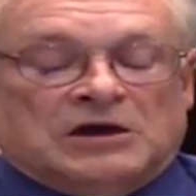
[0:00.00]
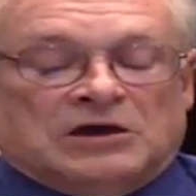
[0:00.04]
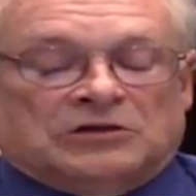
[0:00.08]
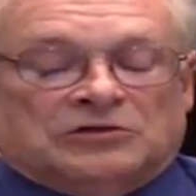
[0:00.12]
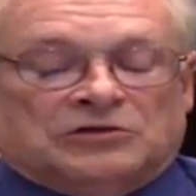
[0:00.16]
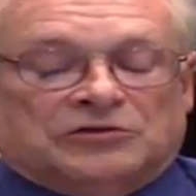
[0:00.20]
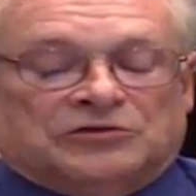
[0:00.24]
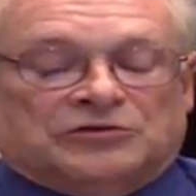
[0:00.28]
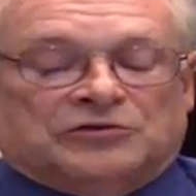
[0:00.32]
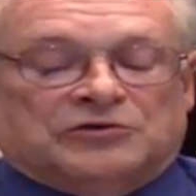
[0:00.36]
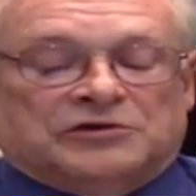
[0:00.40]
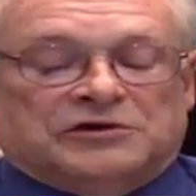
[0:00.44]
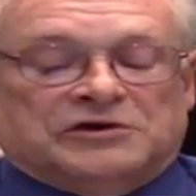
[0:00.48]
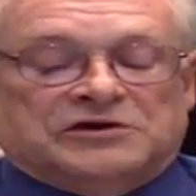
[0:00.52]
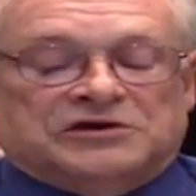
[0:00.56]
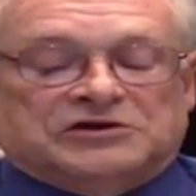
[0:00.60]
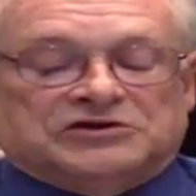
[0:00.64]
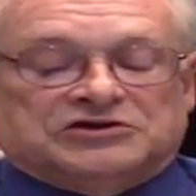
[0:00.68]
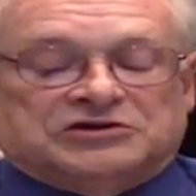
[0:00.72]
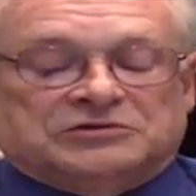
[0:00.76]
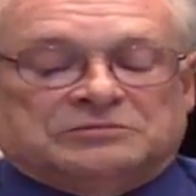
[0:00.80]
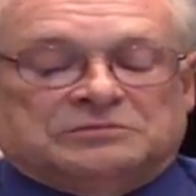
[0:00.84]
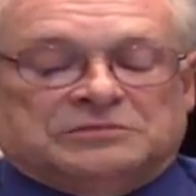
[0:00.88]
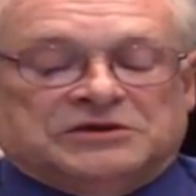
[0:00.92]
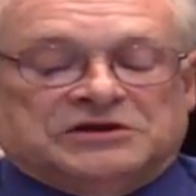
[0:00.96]
The third
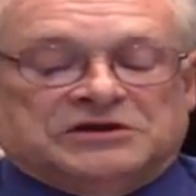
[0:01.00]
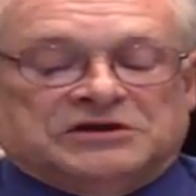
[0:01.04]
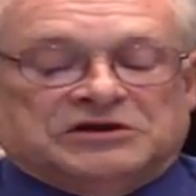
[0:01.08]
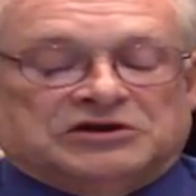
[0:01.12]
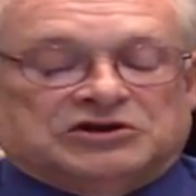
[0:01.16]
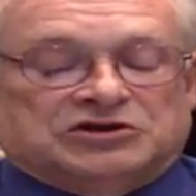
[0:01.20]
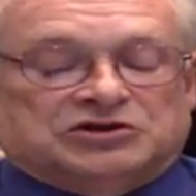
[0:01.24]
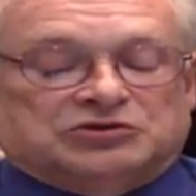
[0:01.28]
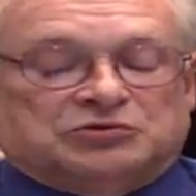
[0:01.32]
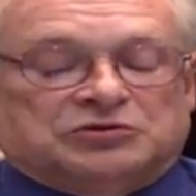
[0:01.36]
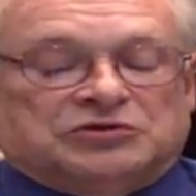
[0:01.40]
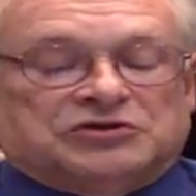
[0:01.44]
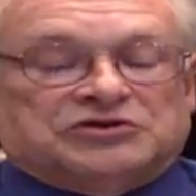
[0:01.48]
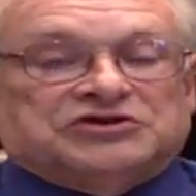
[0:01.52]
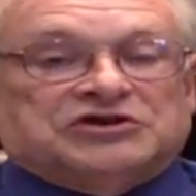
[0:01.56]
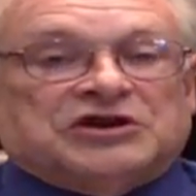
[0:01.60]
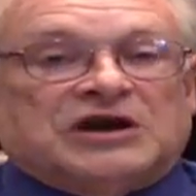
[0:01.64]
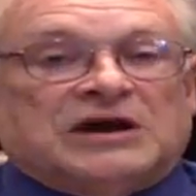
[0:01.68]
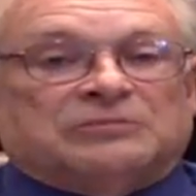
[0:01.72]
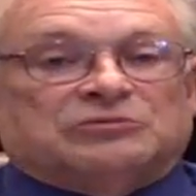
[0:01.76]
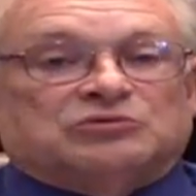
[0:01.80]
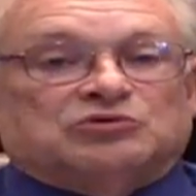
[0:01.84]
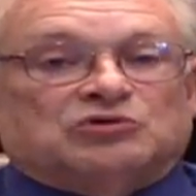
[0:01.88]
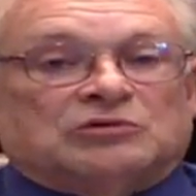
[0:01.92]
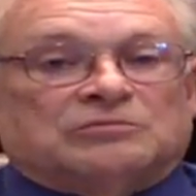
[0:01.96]
edition begins with a
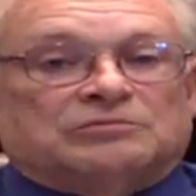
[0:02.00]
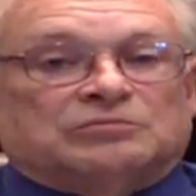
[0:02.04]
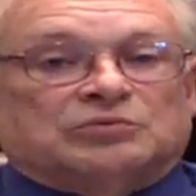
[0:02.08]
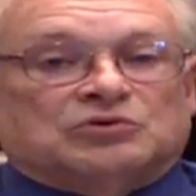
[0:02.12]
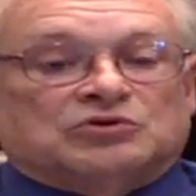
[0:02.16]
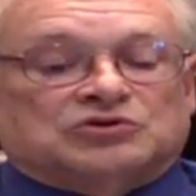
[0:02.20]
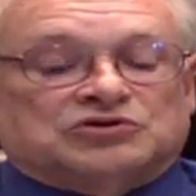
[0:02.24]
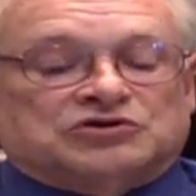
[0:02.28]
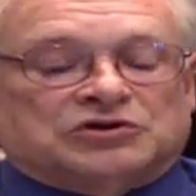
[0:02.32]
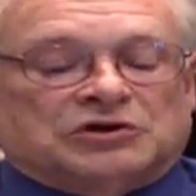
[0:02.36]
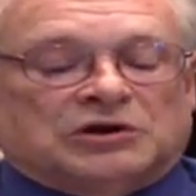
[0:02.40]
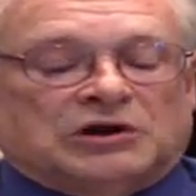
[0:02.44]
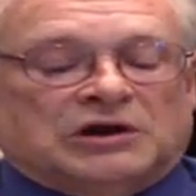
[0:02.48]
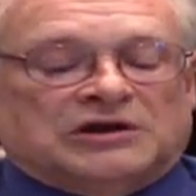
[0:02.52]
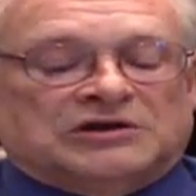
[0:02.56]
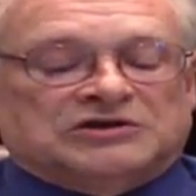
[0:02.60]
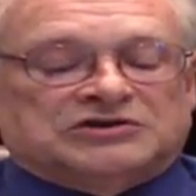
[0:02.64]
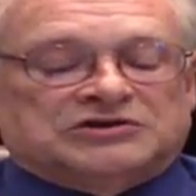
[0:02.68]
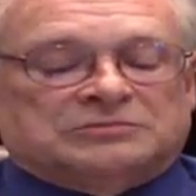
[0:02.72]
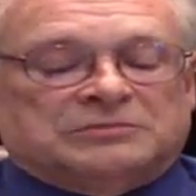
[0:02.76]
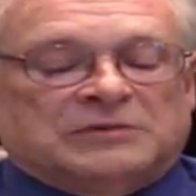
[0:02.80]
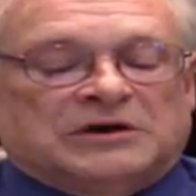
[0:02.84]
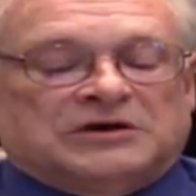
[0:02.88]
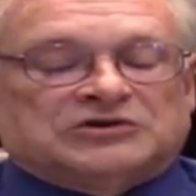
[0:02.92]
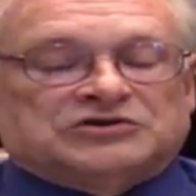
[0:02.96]
chapter on
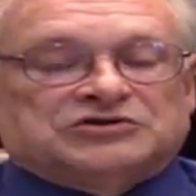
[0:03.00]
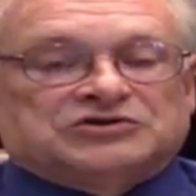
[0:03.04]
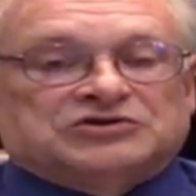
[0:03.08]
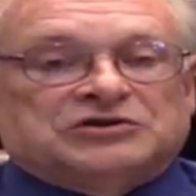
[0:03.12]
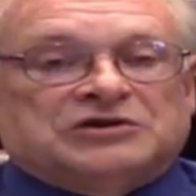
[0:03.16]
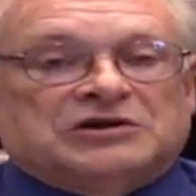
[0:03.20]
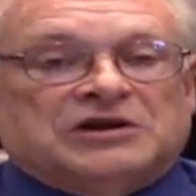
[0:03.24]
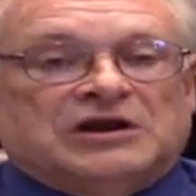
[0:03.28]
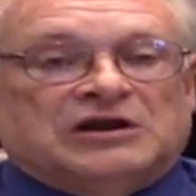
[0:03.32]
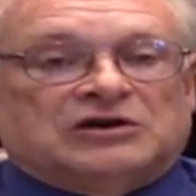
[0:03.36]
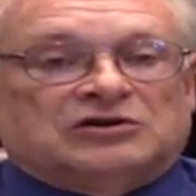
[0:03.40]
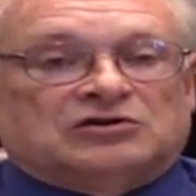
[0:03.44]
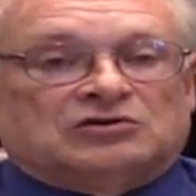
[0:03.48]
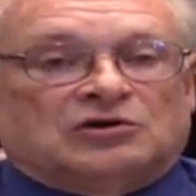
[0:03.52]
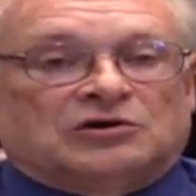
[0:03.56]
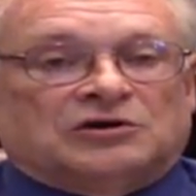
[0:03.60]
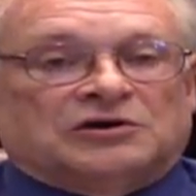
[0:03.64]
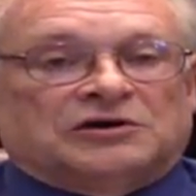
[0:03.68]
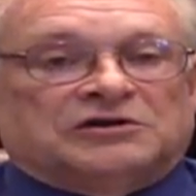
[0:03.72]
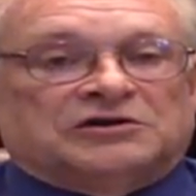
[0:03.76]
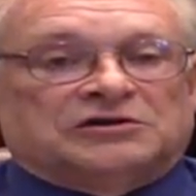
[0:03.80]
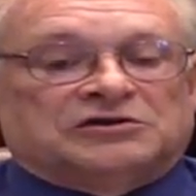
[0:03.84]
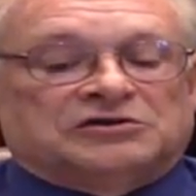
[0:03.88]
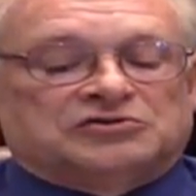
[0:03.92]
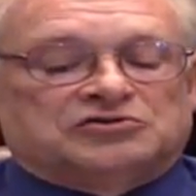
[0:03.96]
personalized medicine and
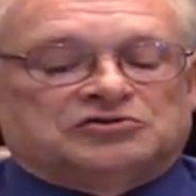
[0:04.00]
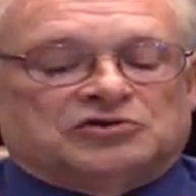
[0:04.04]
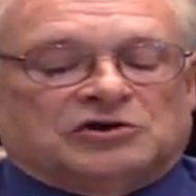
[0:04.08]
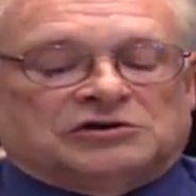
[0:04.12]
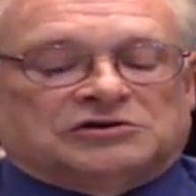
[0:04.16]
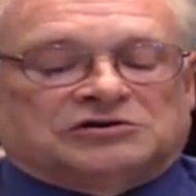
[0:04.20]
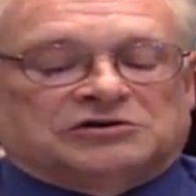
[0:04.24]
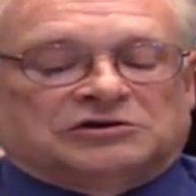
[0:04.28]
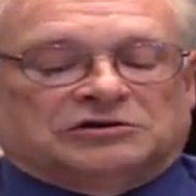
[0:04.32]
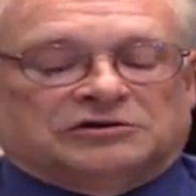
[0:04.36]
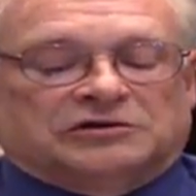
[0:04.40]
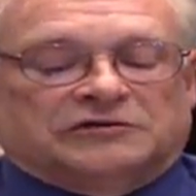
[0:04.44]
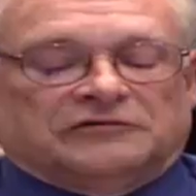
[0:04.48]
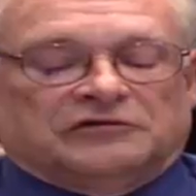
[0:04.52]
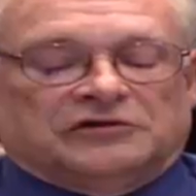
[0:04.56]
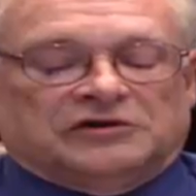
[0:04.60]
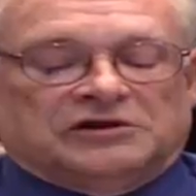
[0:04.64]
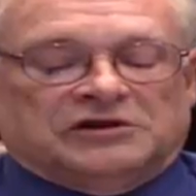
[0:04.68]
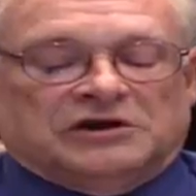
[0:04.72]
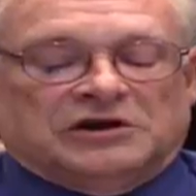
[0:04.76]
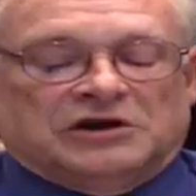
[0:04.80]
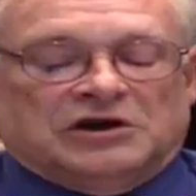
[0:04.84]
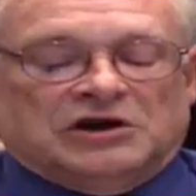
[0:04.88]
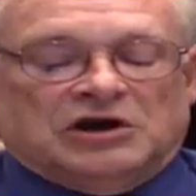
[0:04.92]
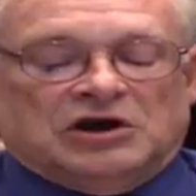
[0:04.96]
targeted drug
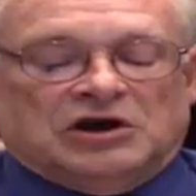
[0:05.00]
delivery.